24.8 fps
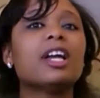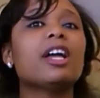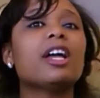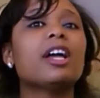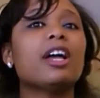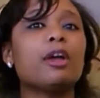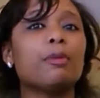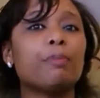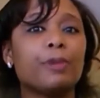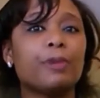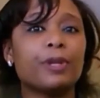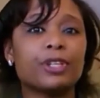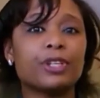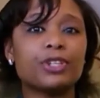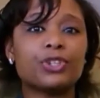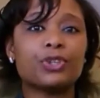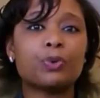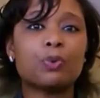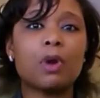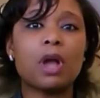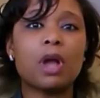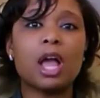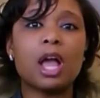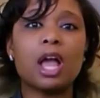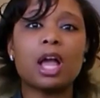A picture
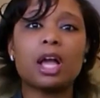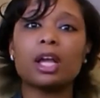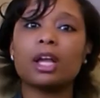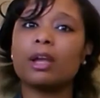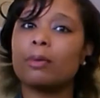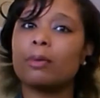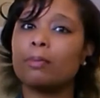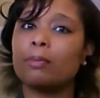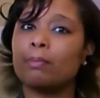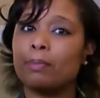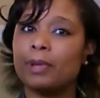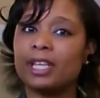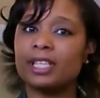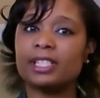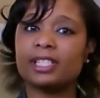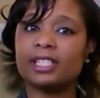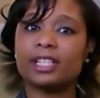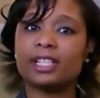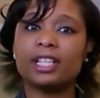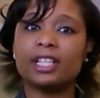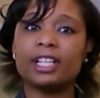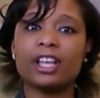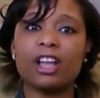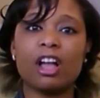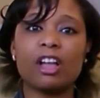walk,
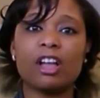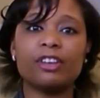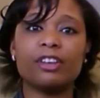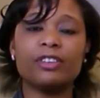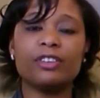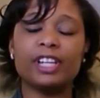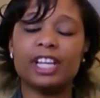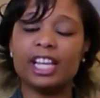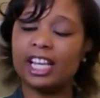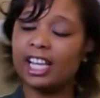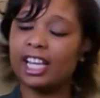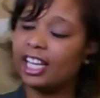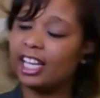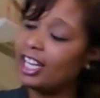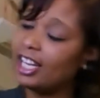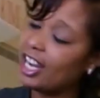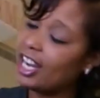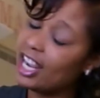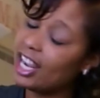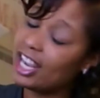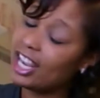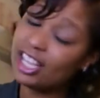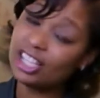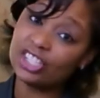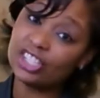basically all you need
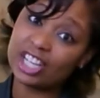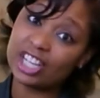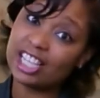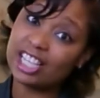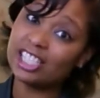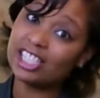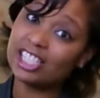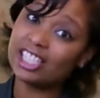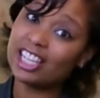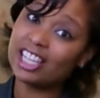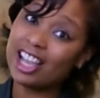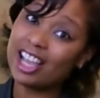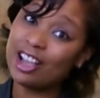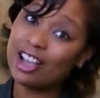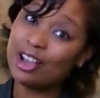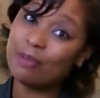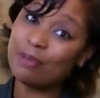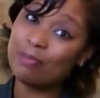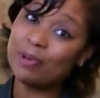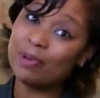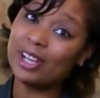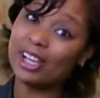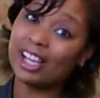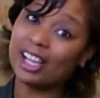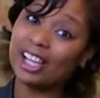is just a
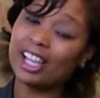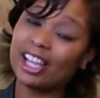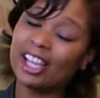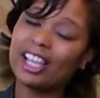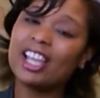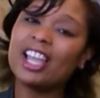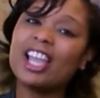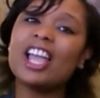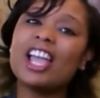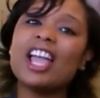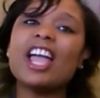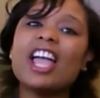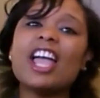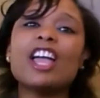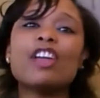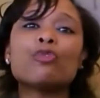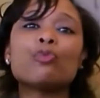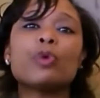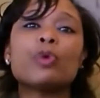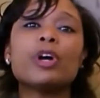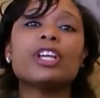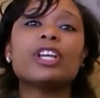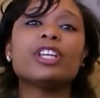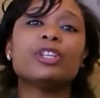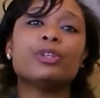book. And
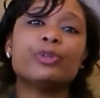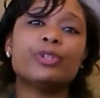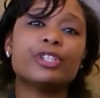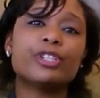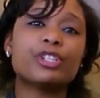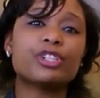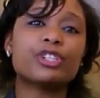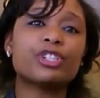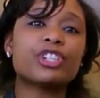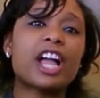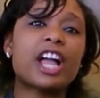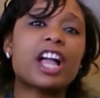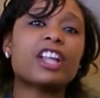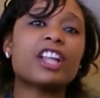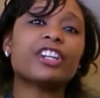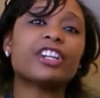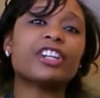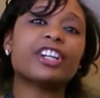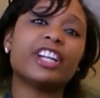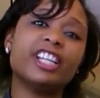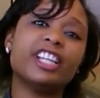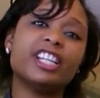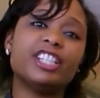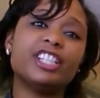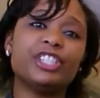what you and your child are going
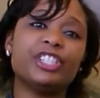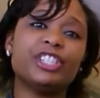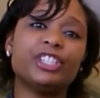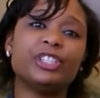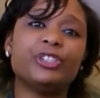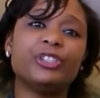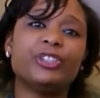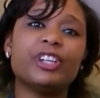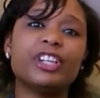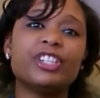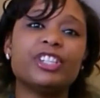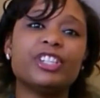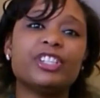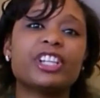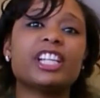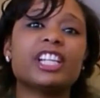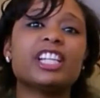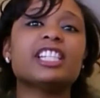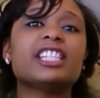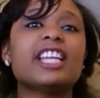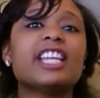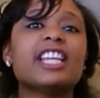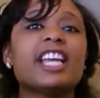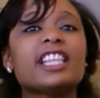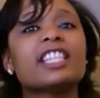to do is you're going to
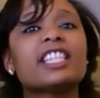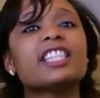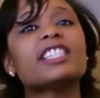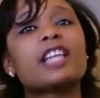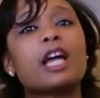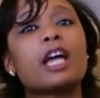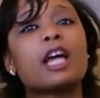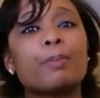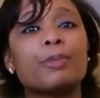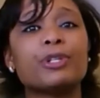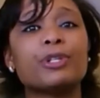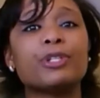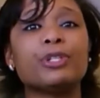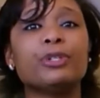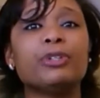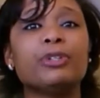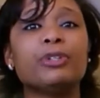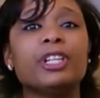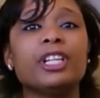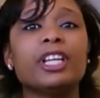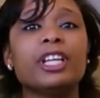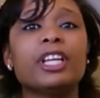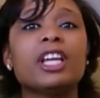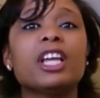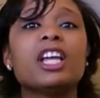take this
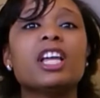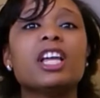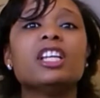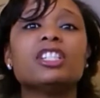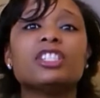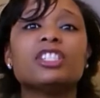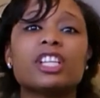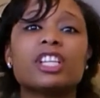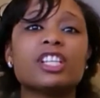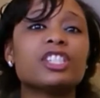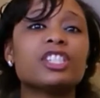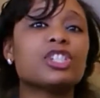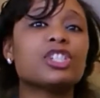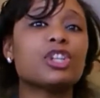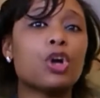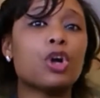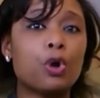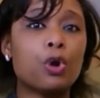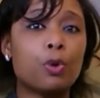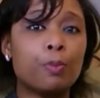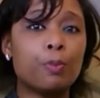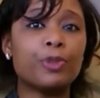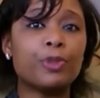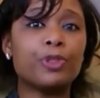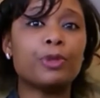opportunity just to
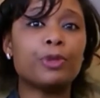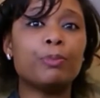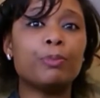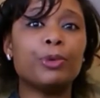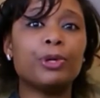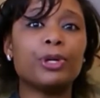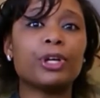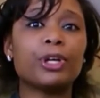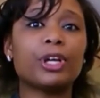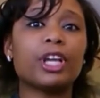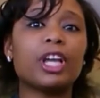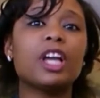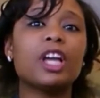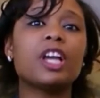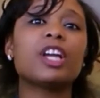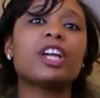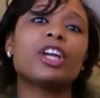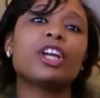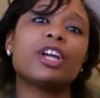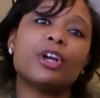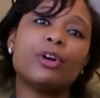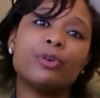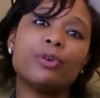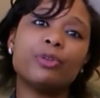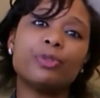open the book,
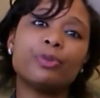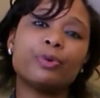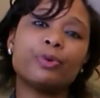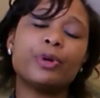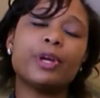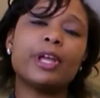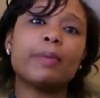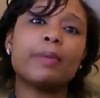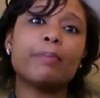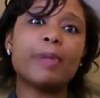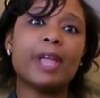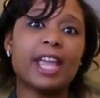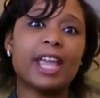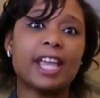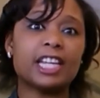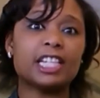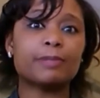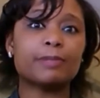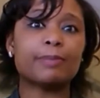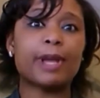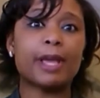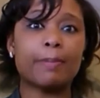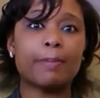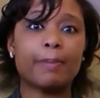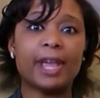go through it page
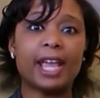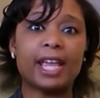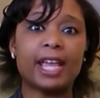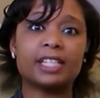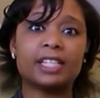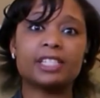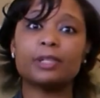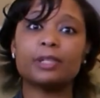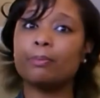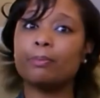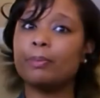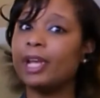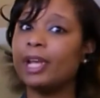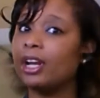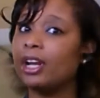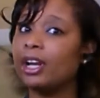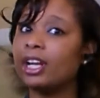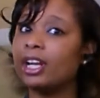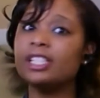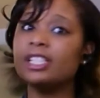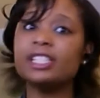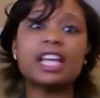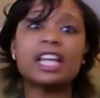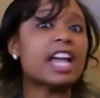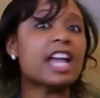by page. Parents,
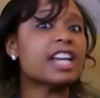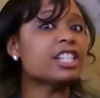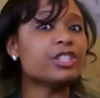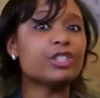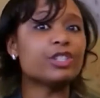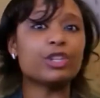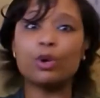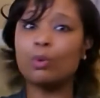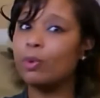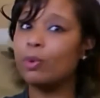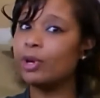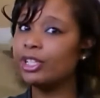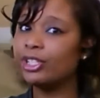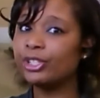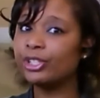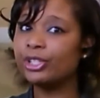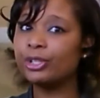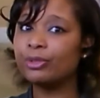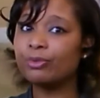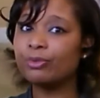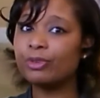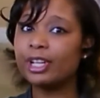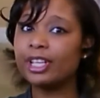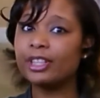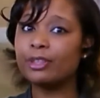I don't want you to
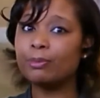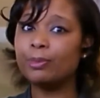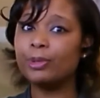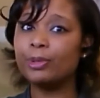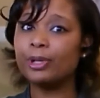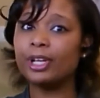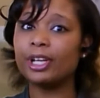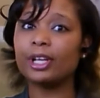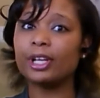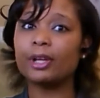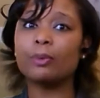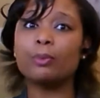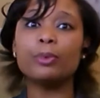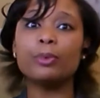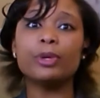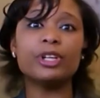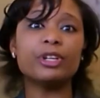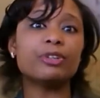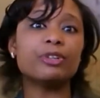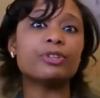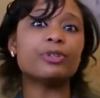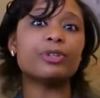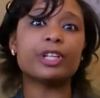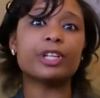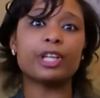read the book when you're
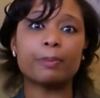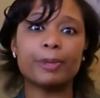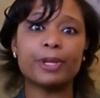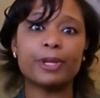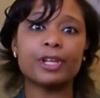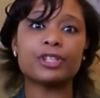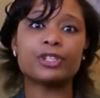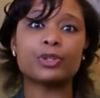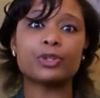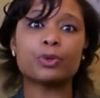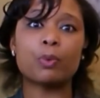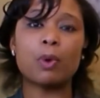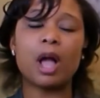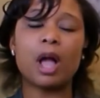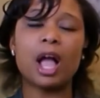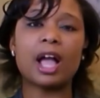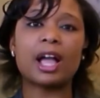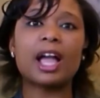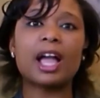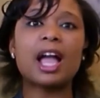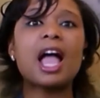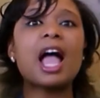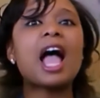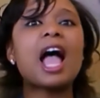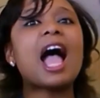doing a picture walk.
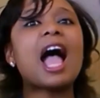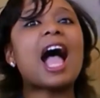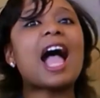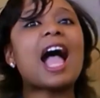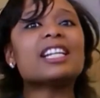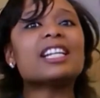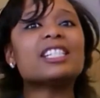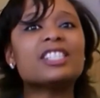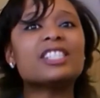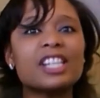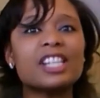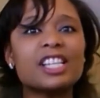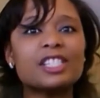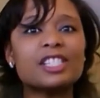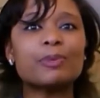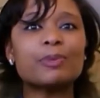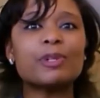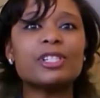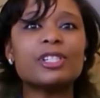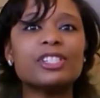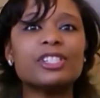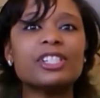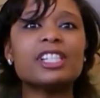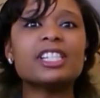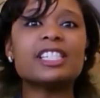I just want
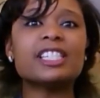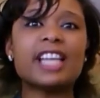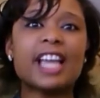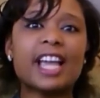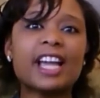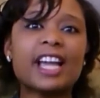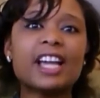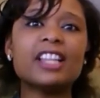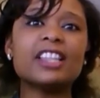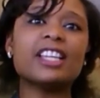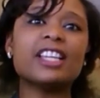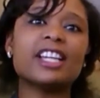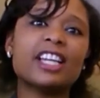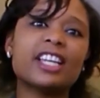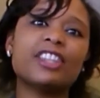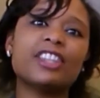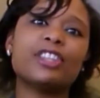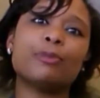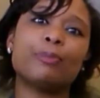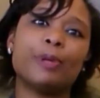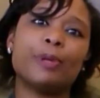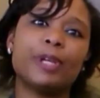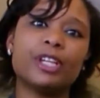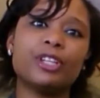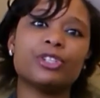you to take a look at the
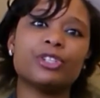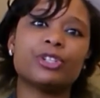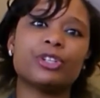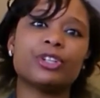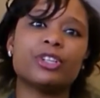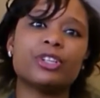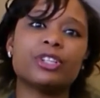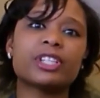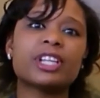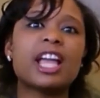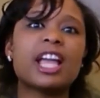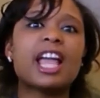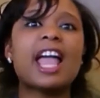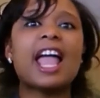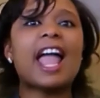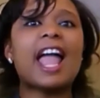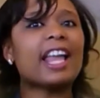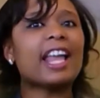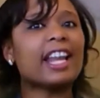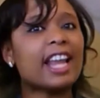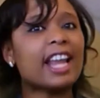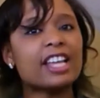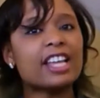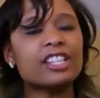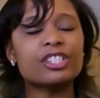pictures and
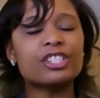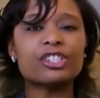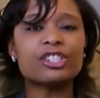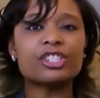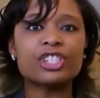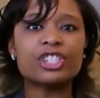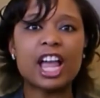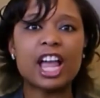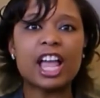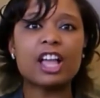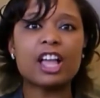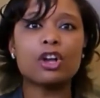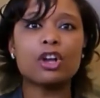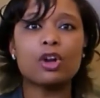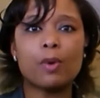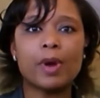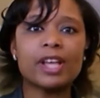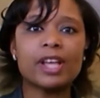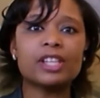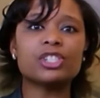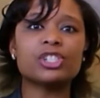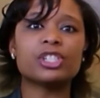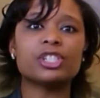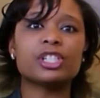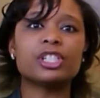ask your child
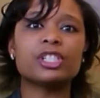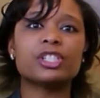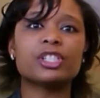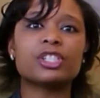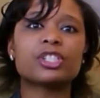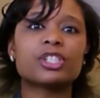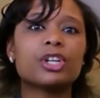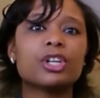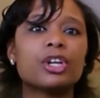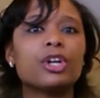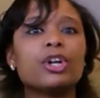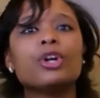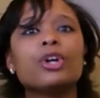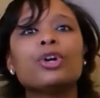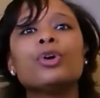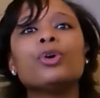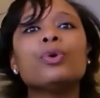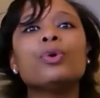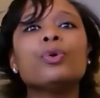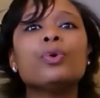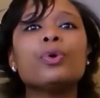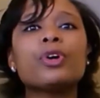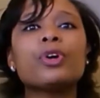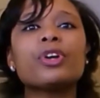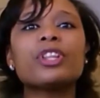questions.
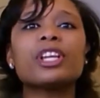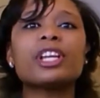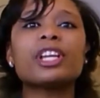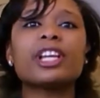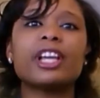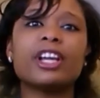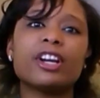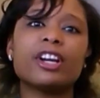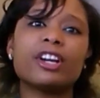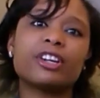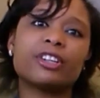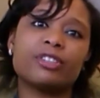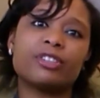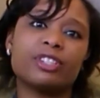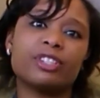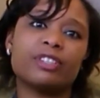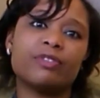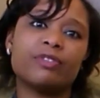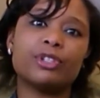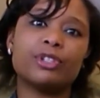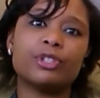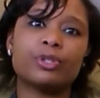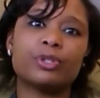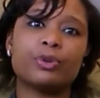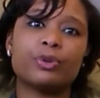Who are the characters of the
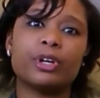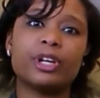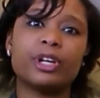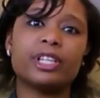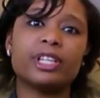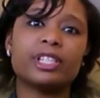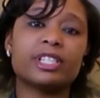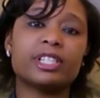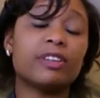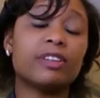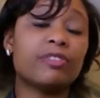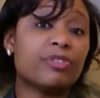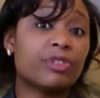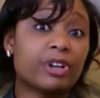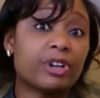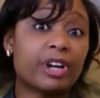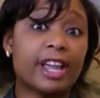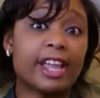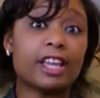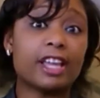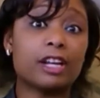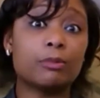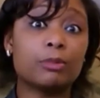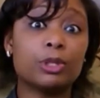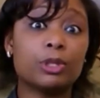stories? If they're
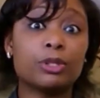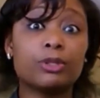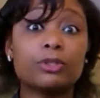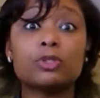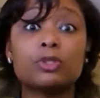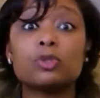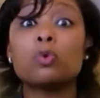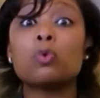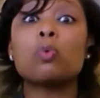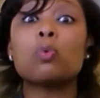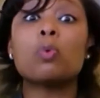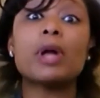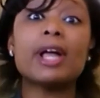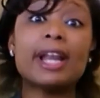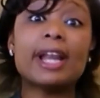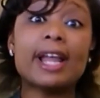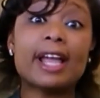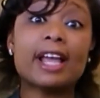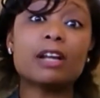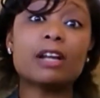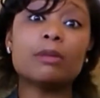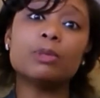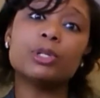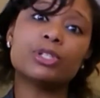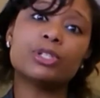animals, what
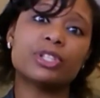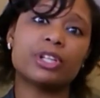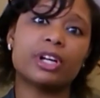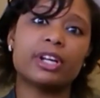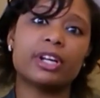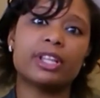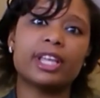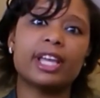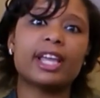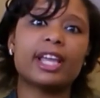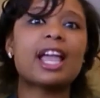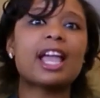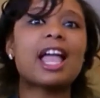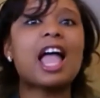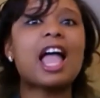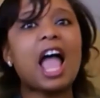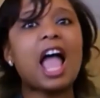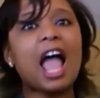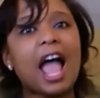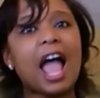animals are they?